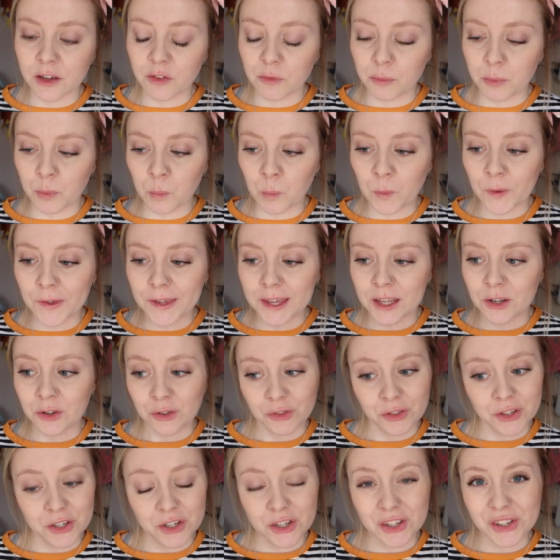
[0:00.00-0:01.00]
I've been working
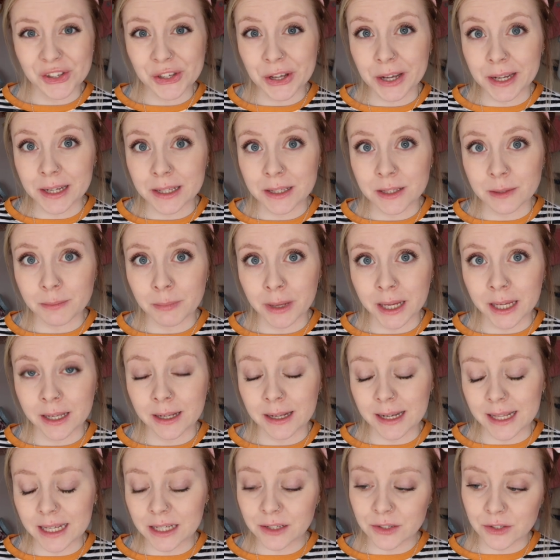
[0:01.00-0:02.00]
on the designs
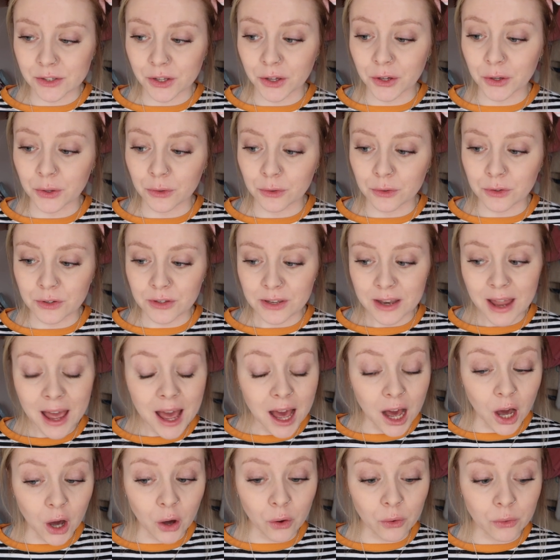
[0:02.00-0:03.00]
mainly. So
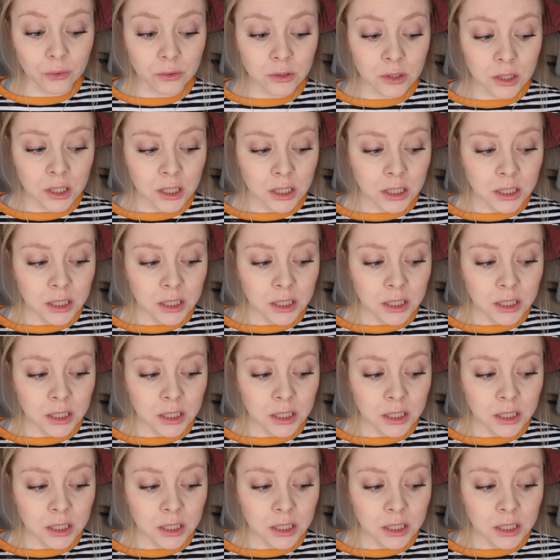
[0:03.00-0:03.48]
now,